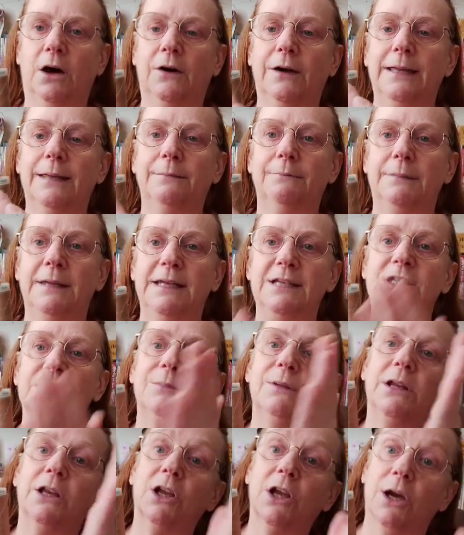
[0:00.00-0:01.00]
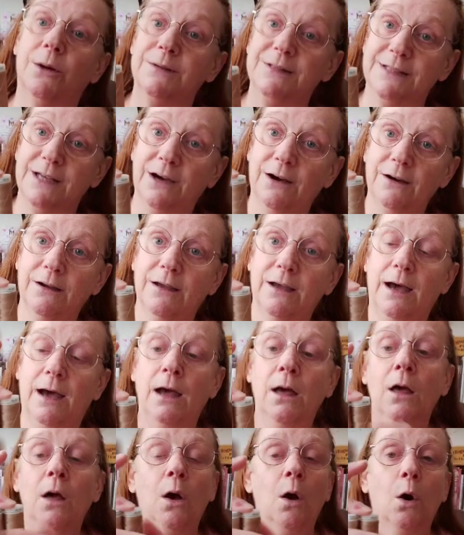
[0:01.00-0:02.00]
light, medium, and go
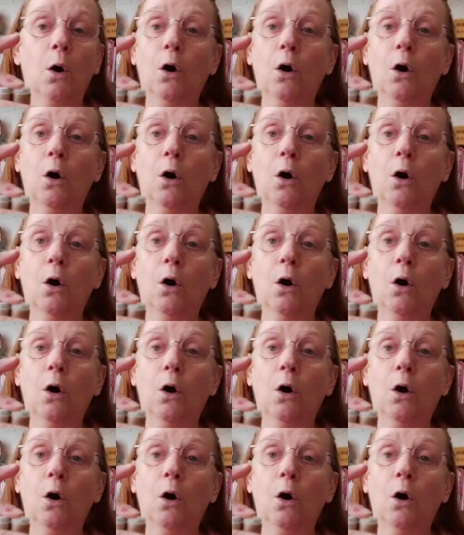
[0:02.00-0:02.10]
darker,